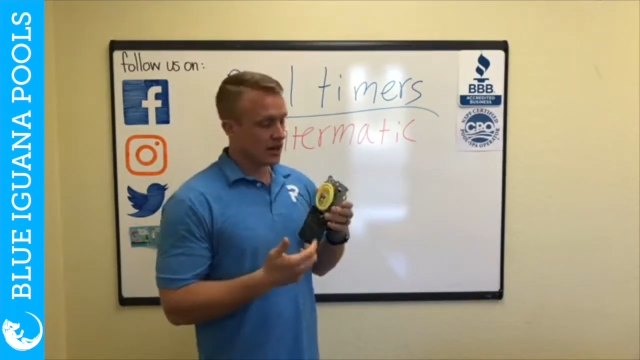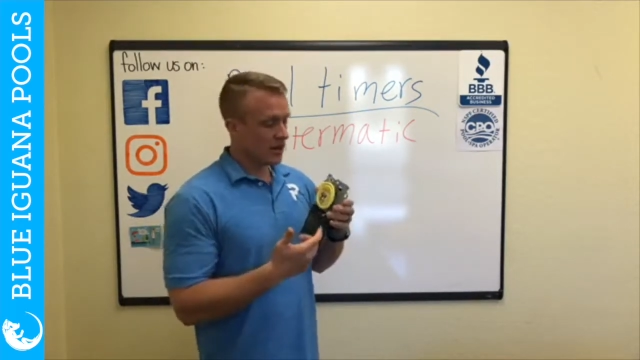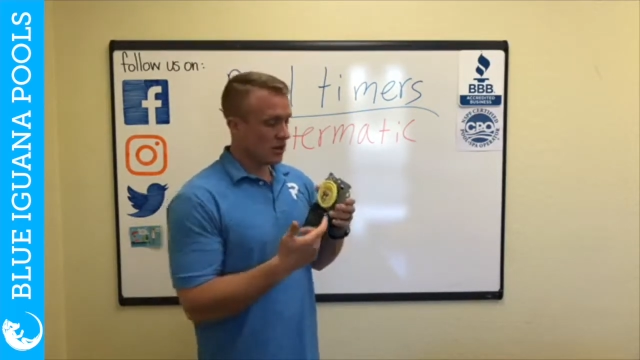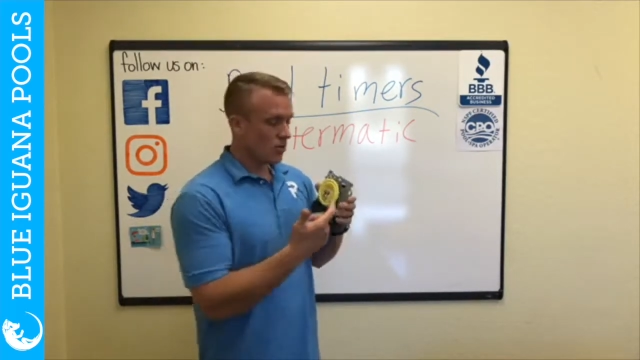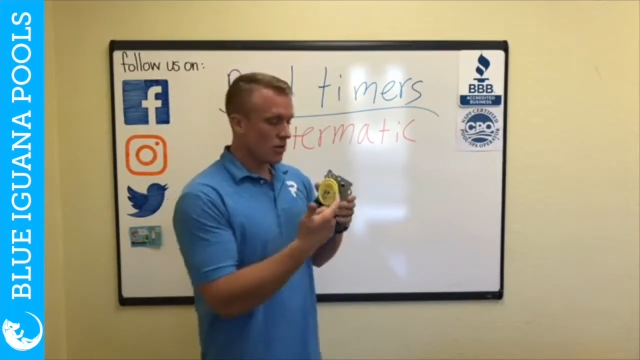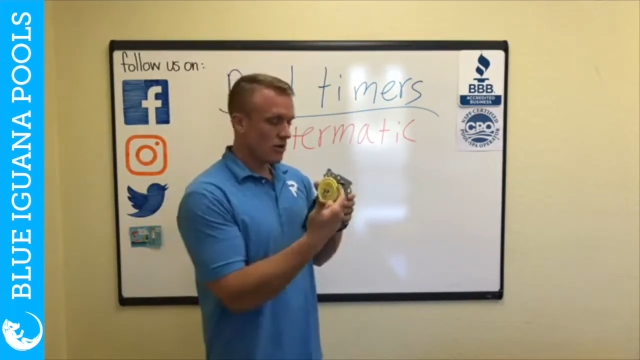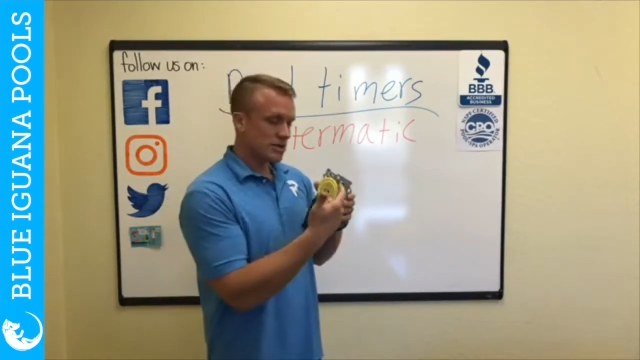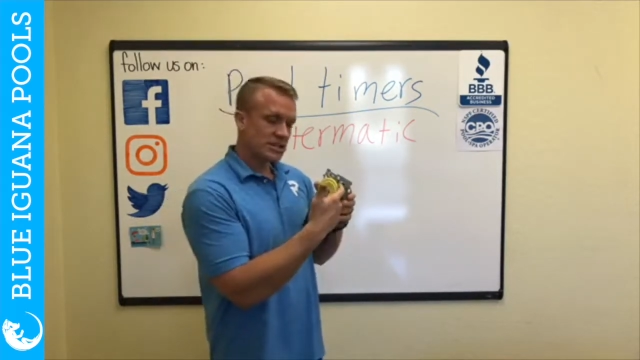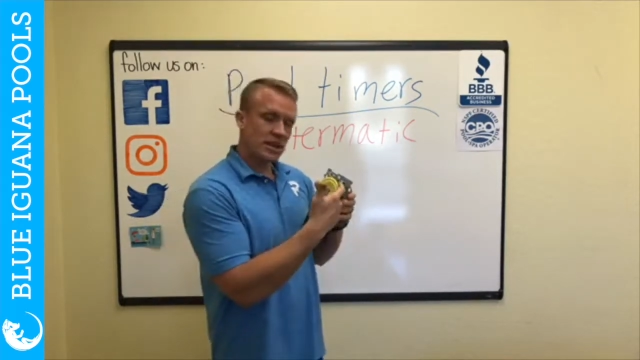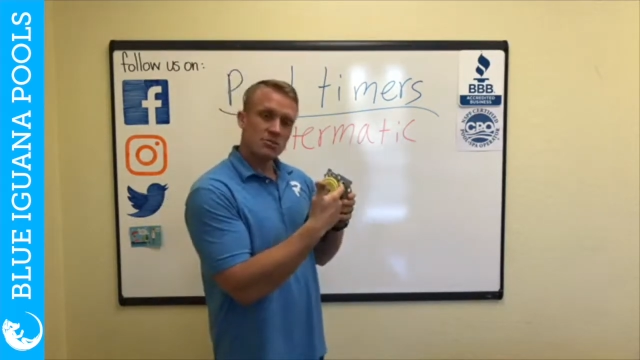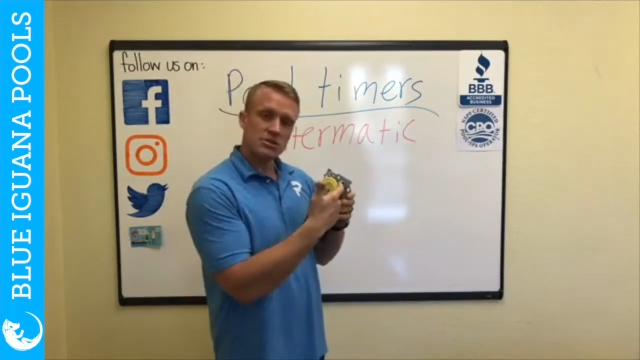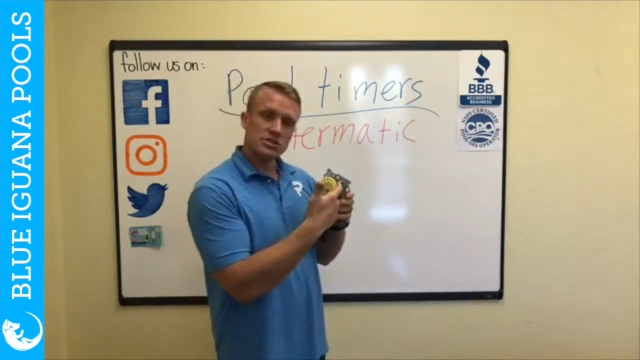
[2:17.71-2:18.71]
We always tell
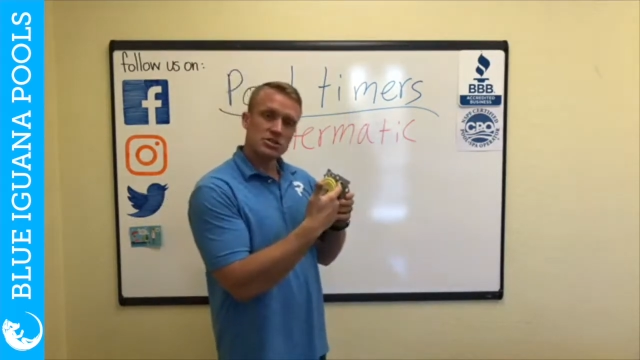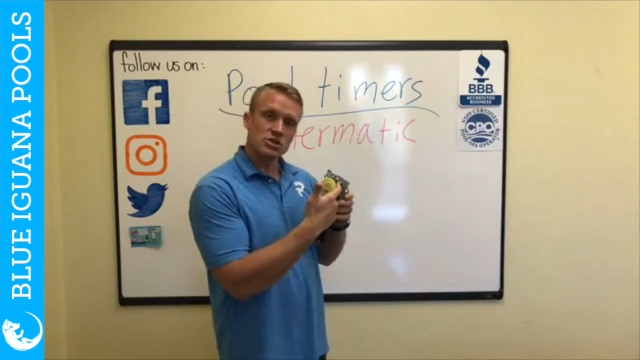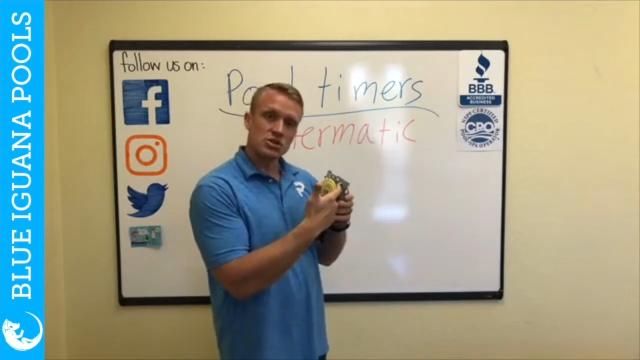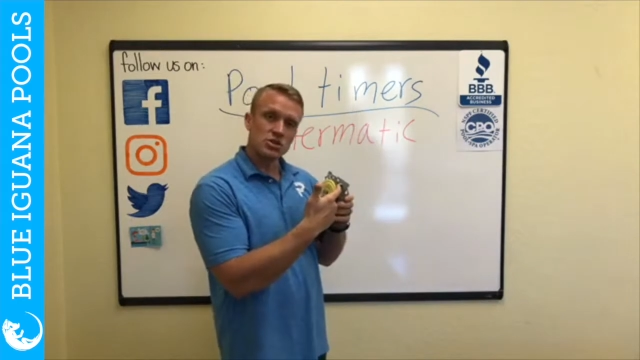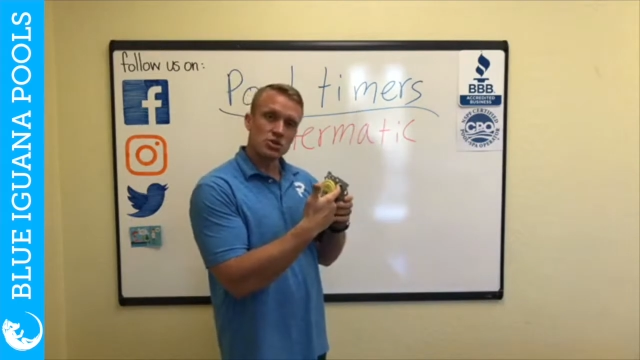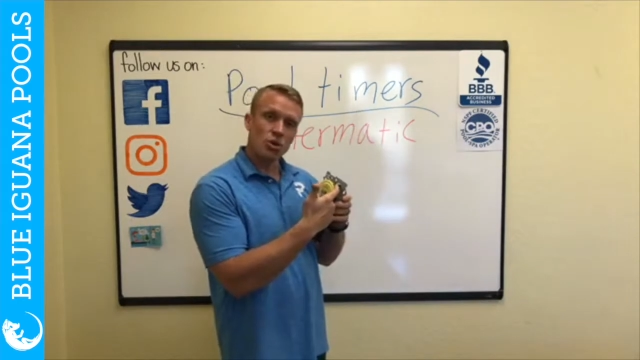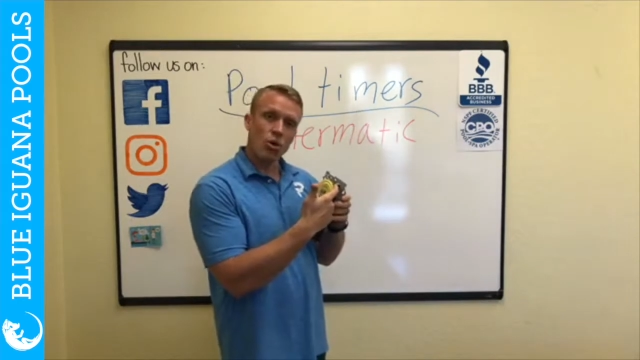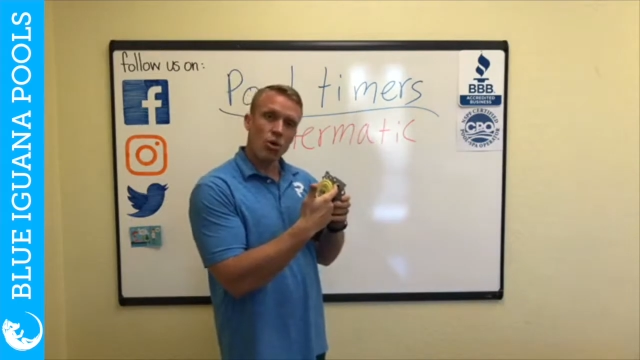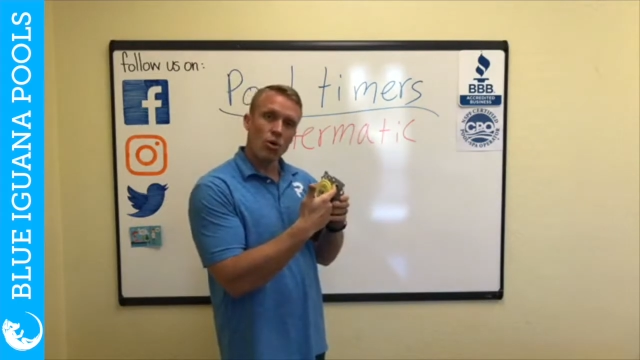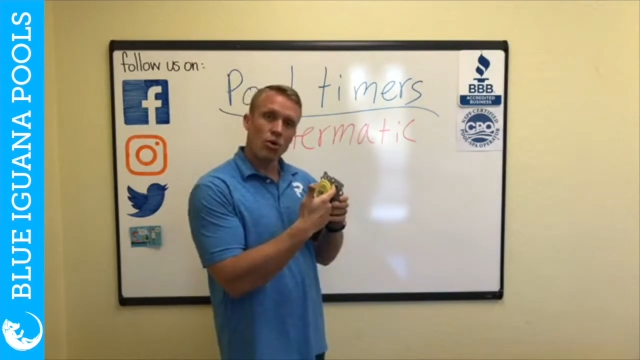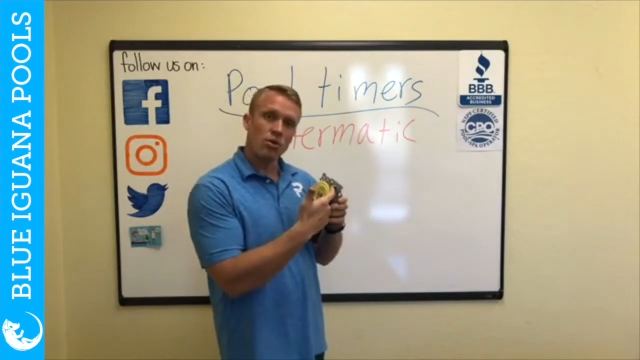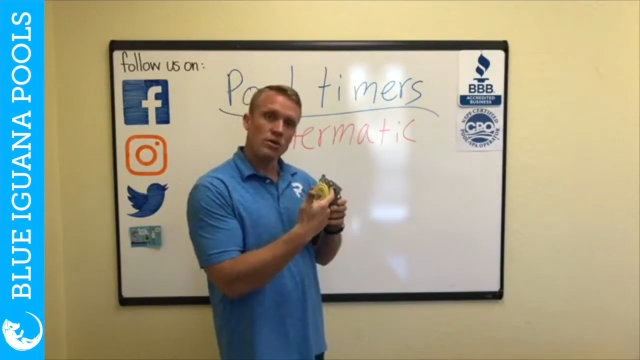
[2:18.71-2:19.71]
them to just look through the
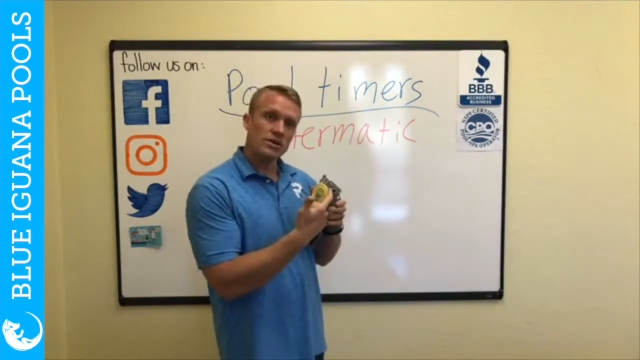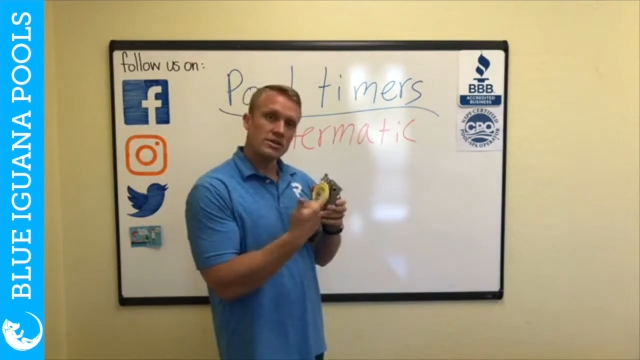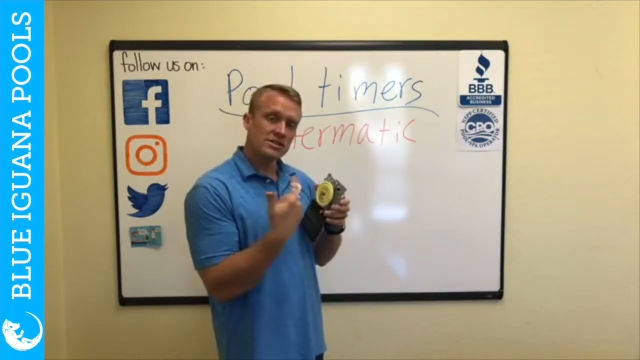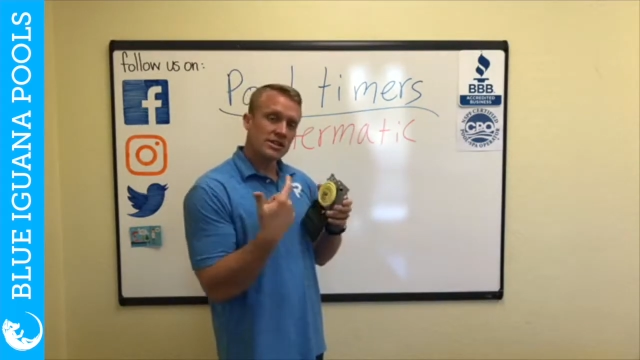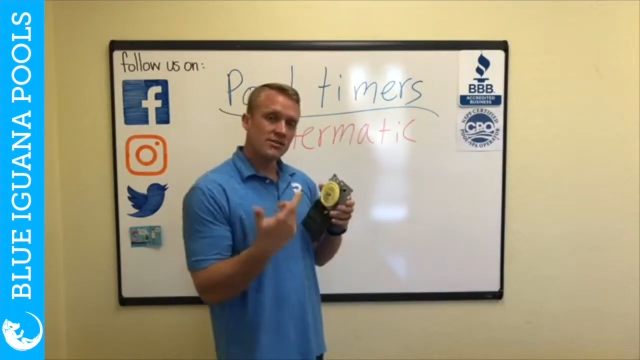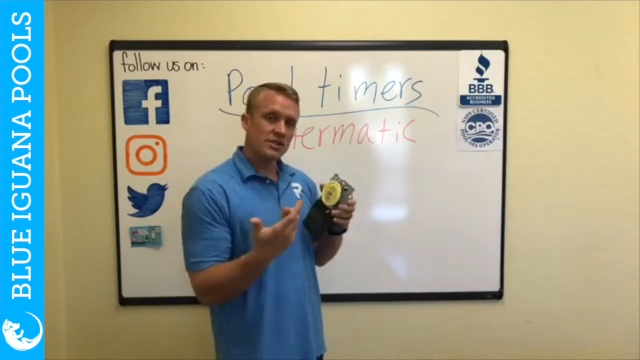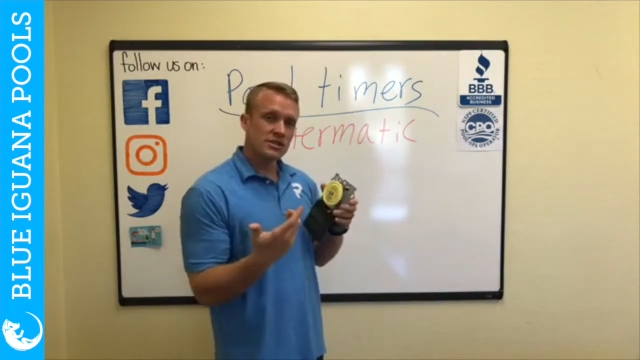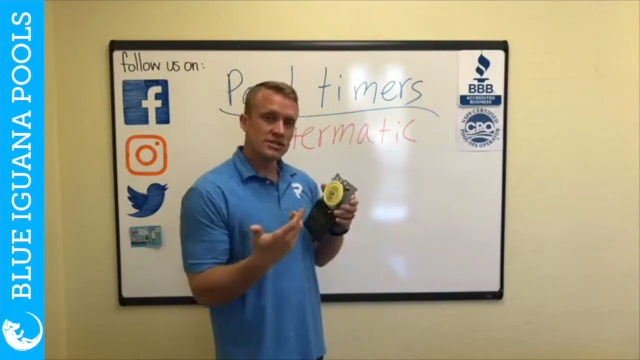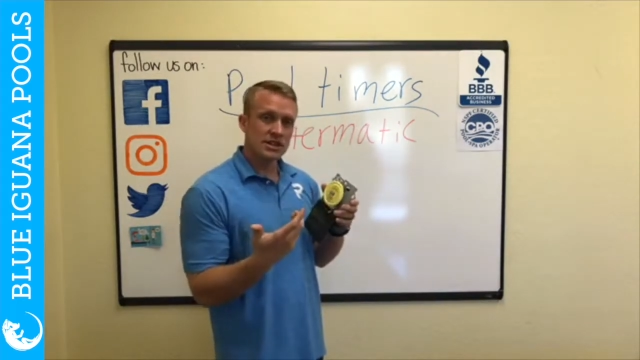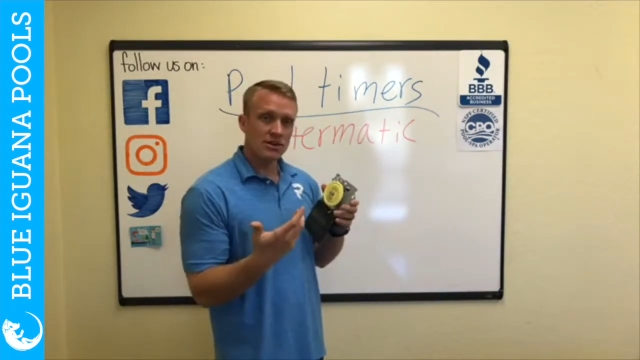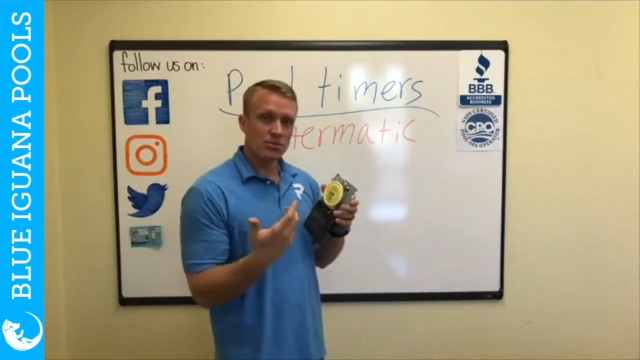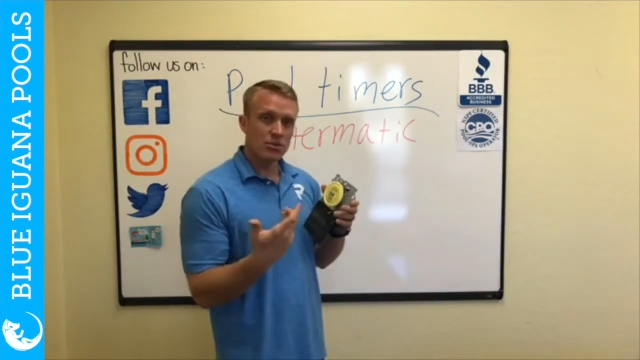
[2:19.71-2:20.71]
hole, see if you see
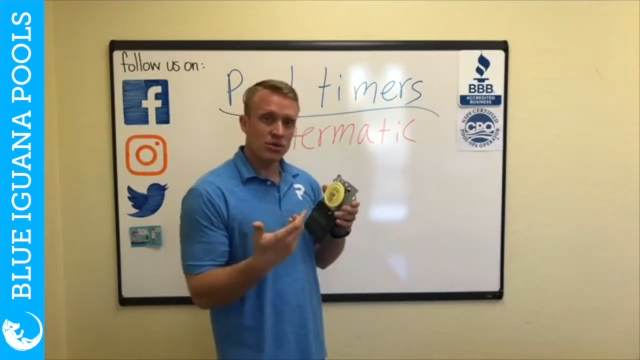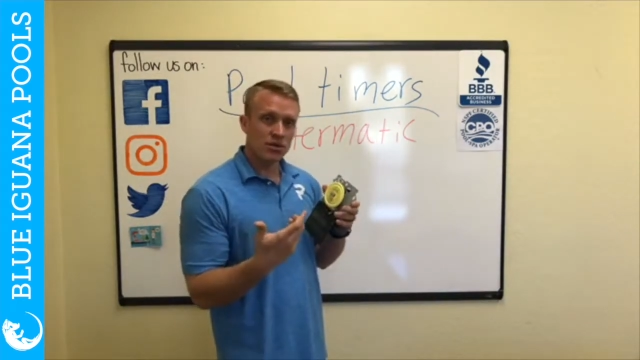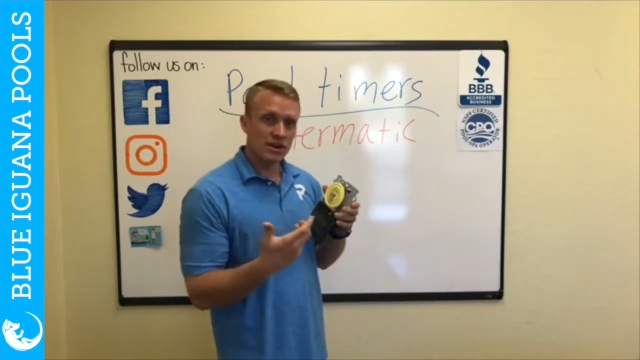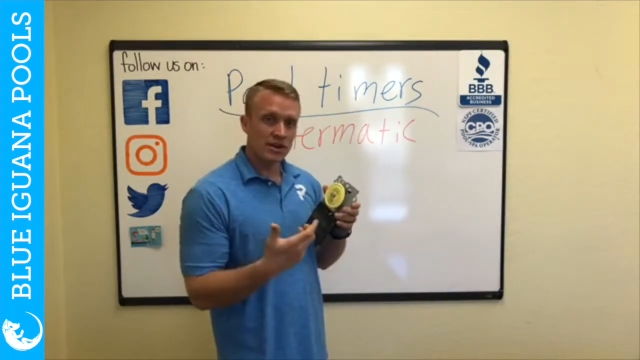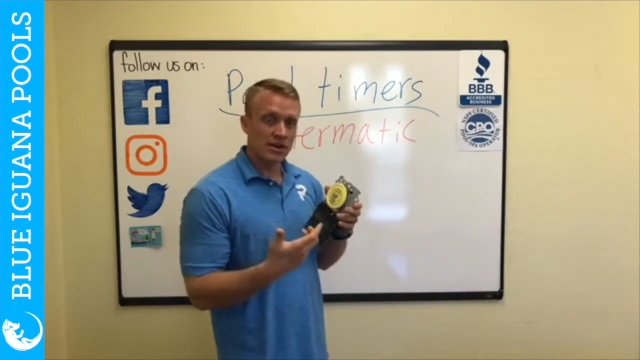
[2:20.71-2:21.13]
it moving.